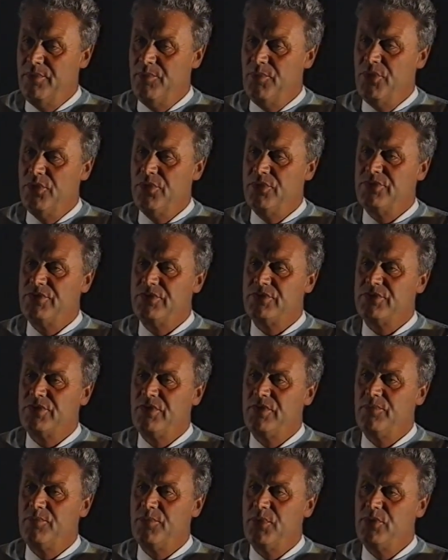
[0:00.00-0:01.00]

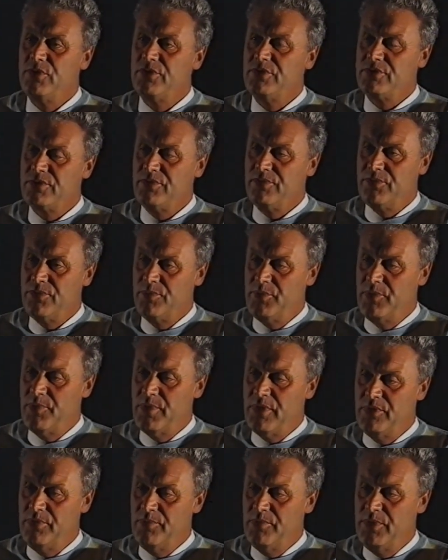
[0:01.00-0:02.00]
pulled us up from
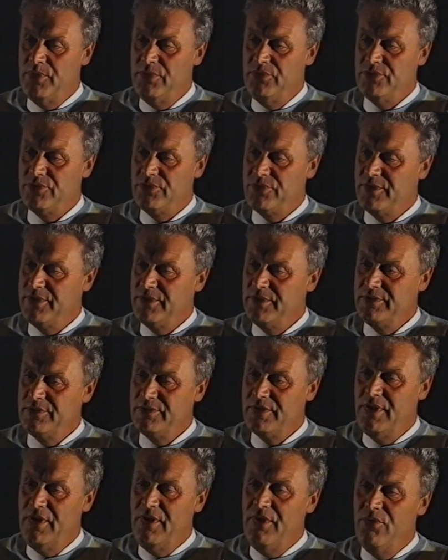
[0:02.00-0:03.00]
about bootstrings,
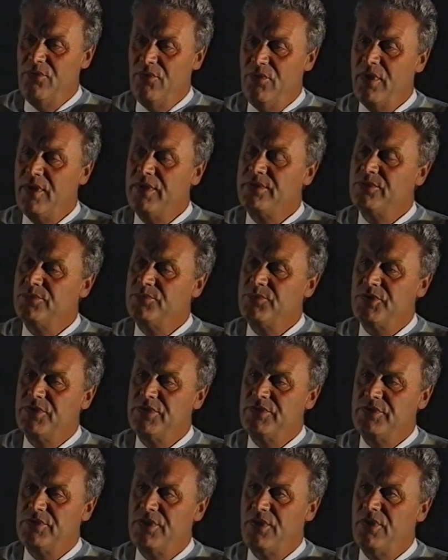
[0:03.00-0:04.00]
right up to
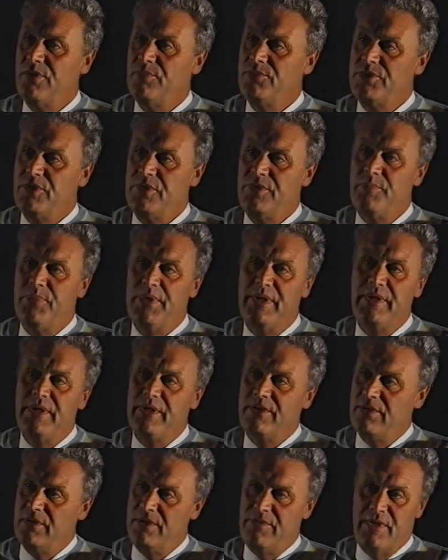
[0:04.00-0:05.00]
the top, to the
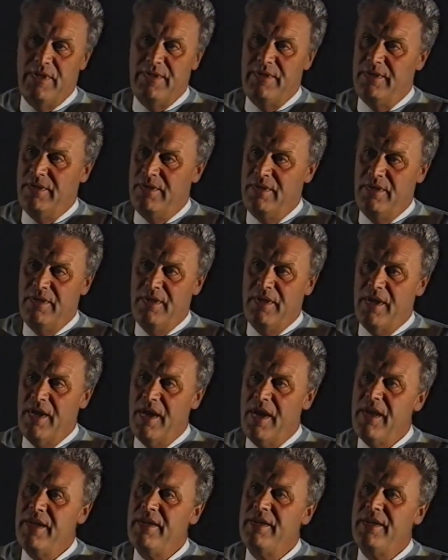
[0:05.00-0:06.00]
pinnacle of
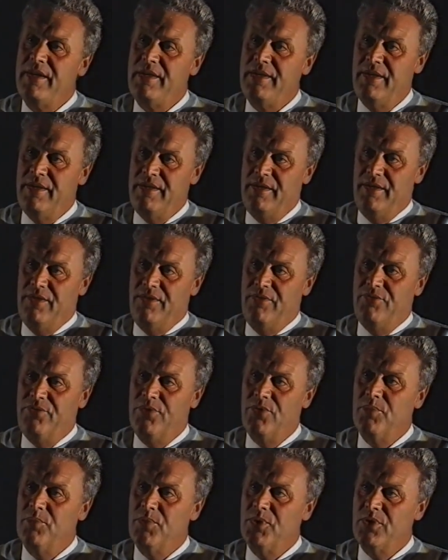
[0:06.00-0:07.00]
any
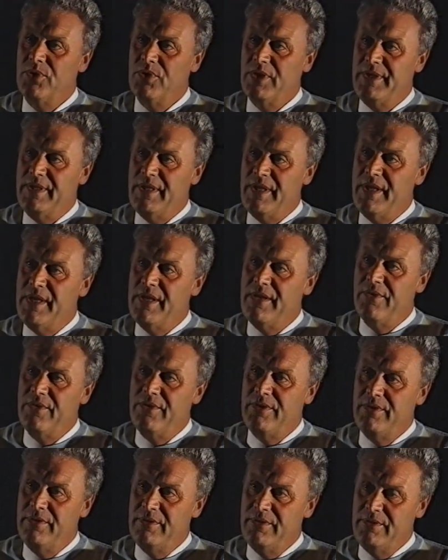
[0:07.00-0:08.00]
footballing era,